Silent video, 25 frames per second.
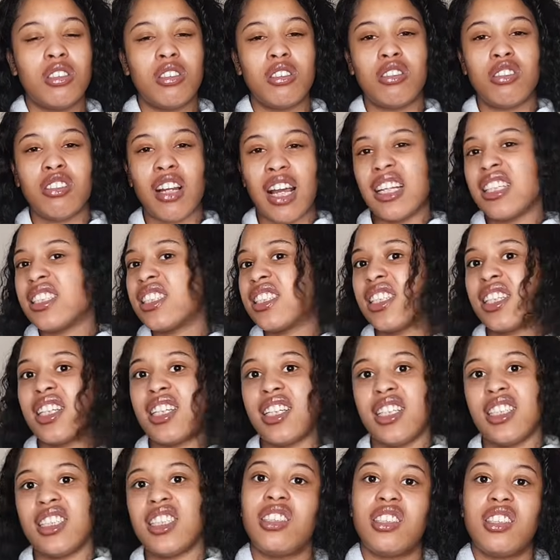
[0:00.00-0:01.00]

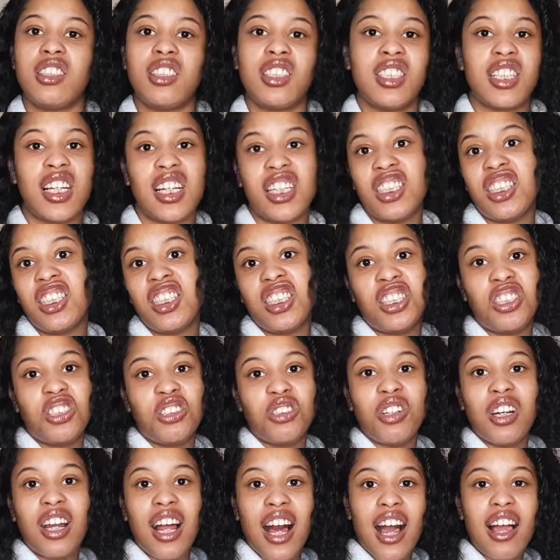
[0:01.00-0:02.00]
drastically changes
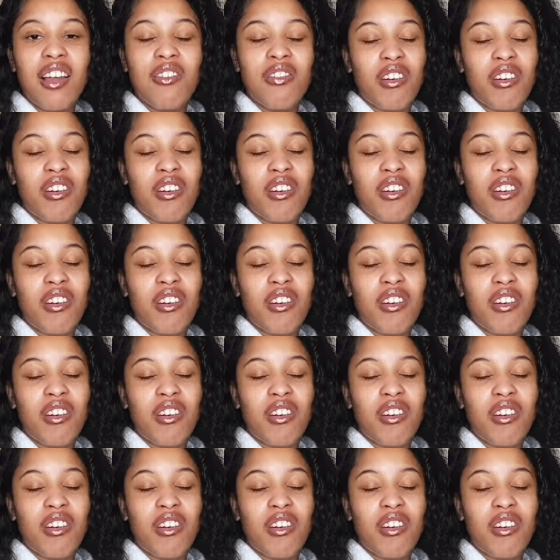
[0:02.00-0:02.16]
your life.